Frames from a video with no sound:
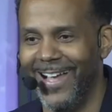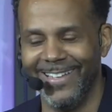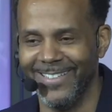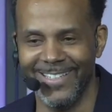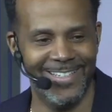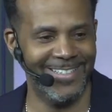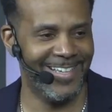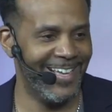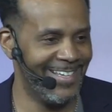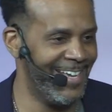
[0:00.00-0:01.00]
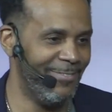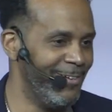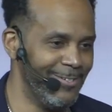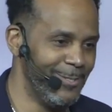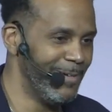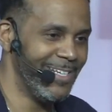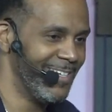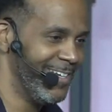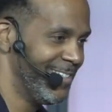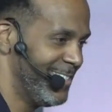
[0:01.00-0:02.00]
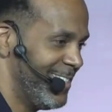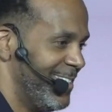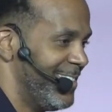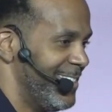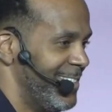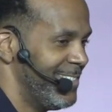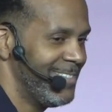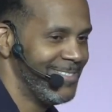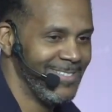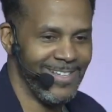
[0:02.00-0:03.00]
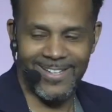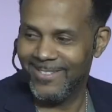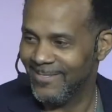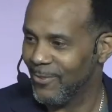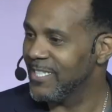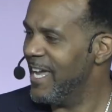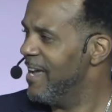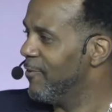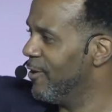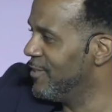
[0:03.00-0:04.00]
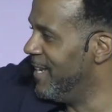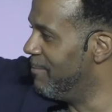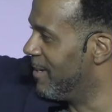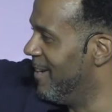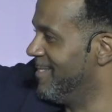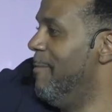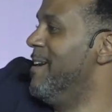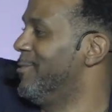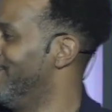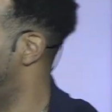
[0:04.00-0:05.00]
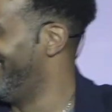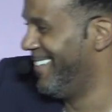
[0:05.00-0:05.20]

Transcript: I, I haven't heard nobody cuss. Uh, raise your hand if you heard your neighbor cuss. I'm messing with you.